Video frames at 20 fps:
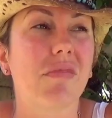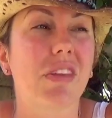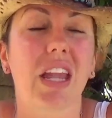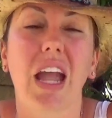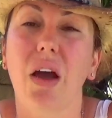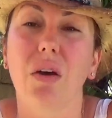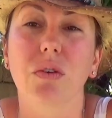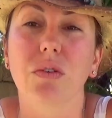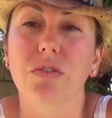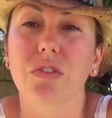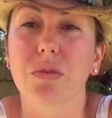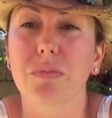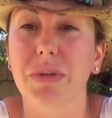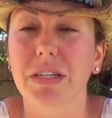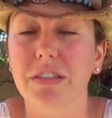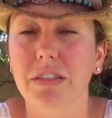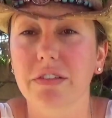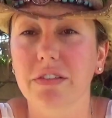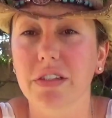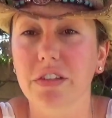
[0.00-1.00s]
how it was a
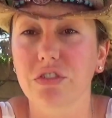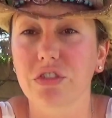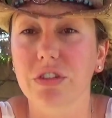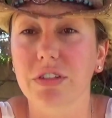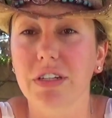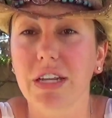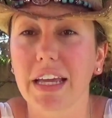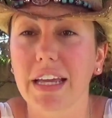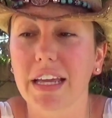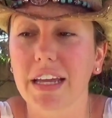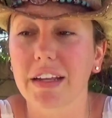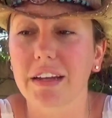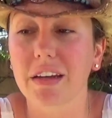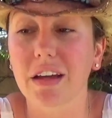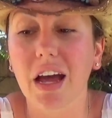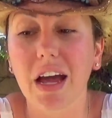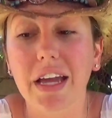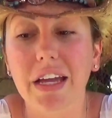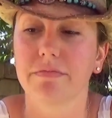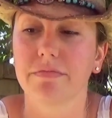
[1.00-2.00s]
big decision, and
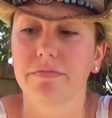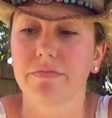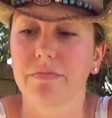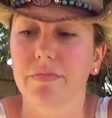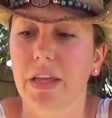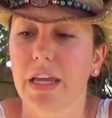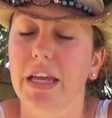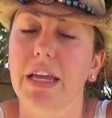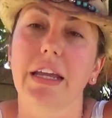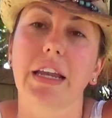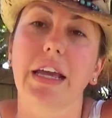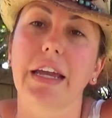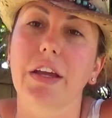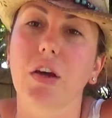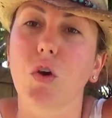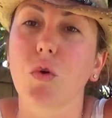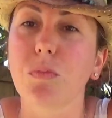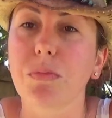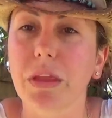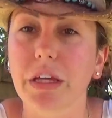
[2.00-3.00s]
I
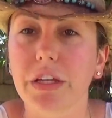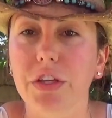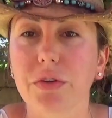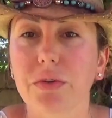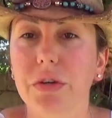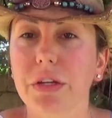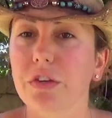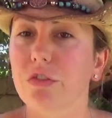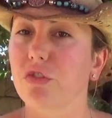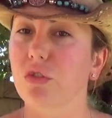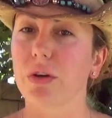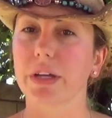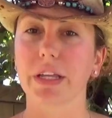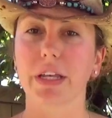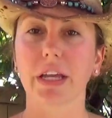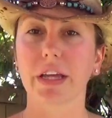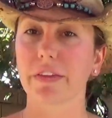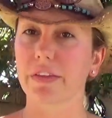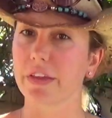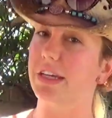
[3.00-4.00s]
hope that you enjoyed
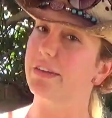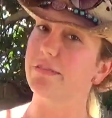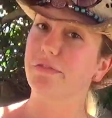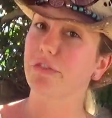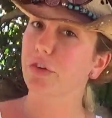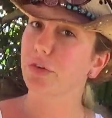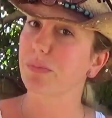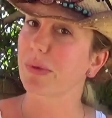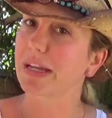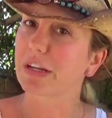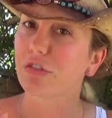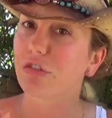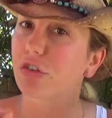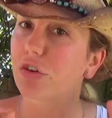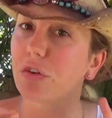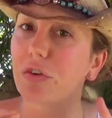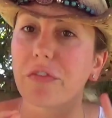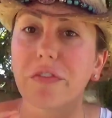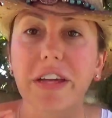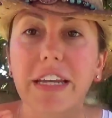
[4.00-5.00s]
the
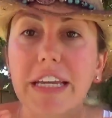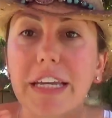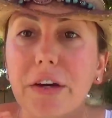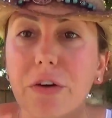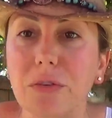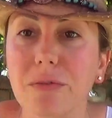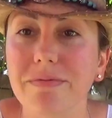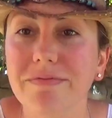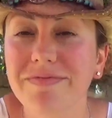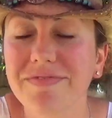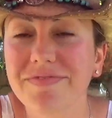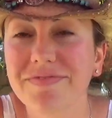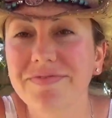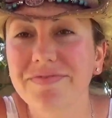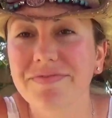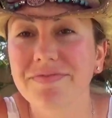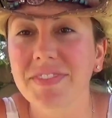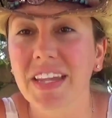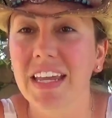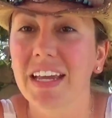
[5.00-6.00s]
informational video.
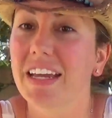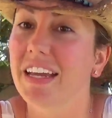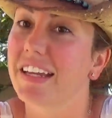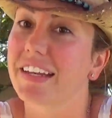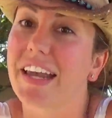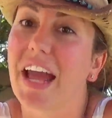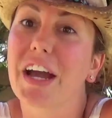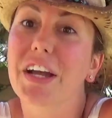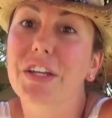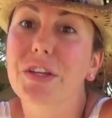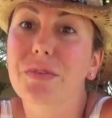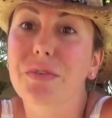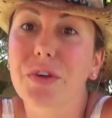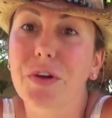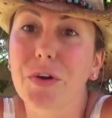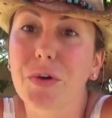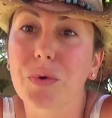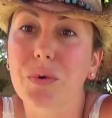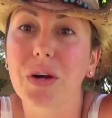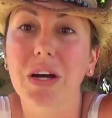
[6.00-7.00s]
Now you
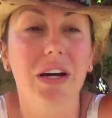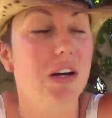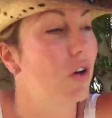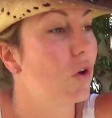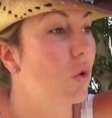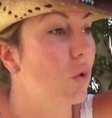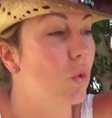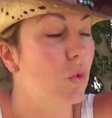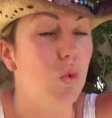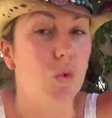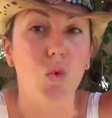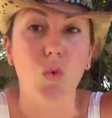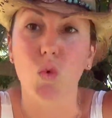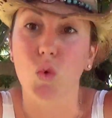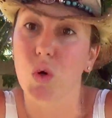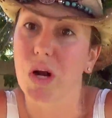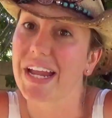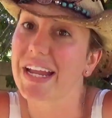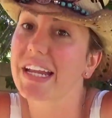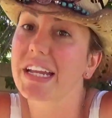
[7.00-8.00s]
know
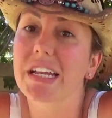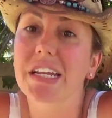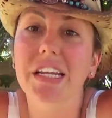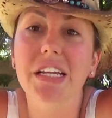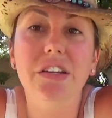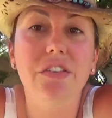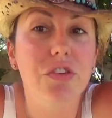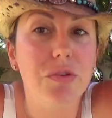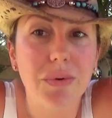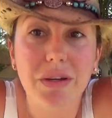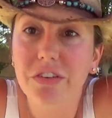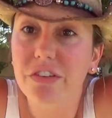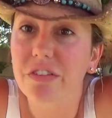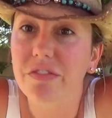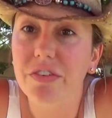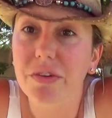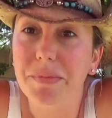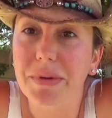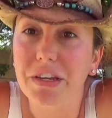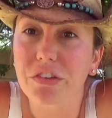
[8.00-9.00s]
way too much
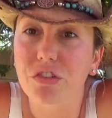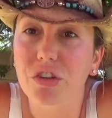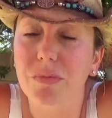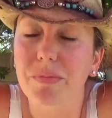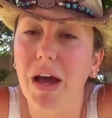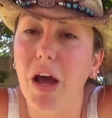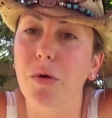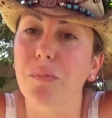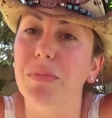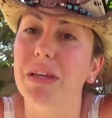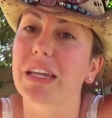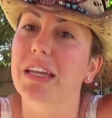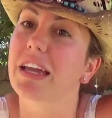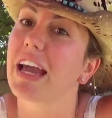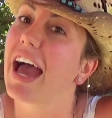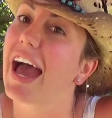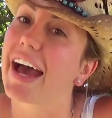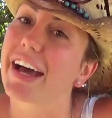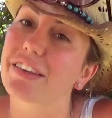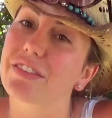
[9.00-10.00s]
information about me,
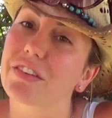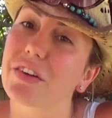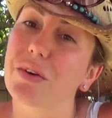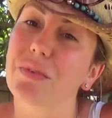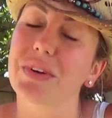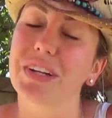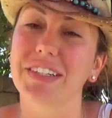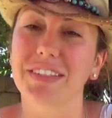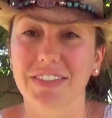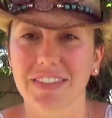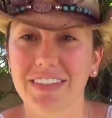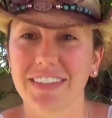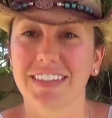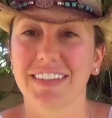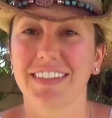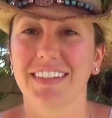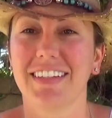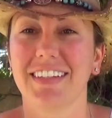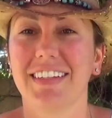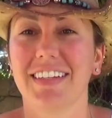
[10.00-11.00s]
as always.
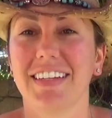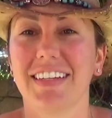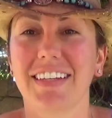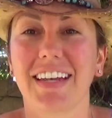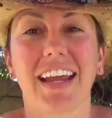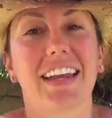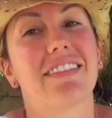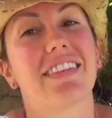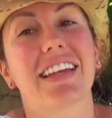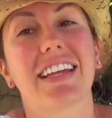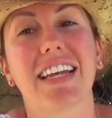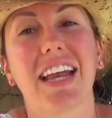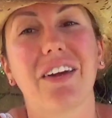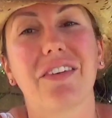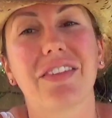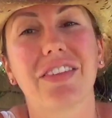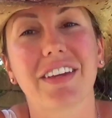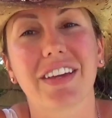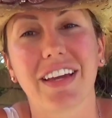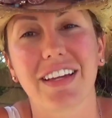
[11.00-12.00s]
Nice hanging out
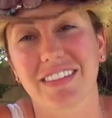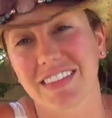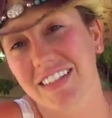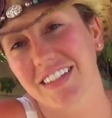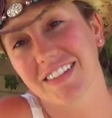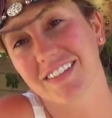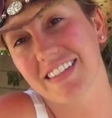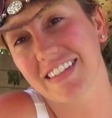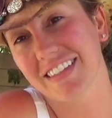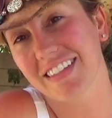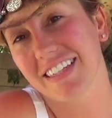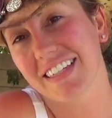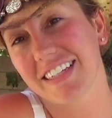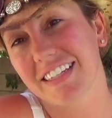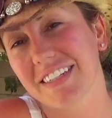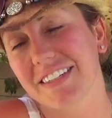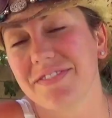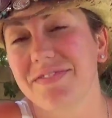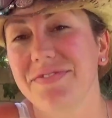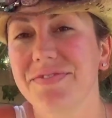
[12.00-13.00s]
with you guys, and I'll see you later.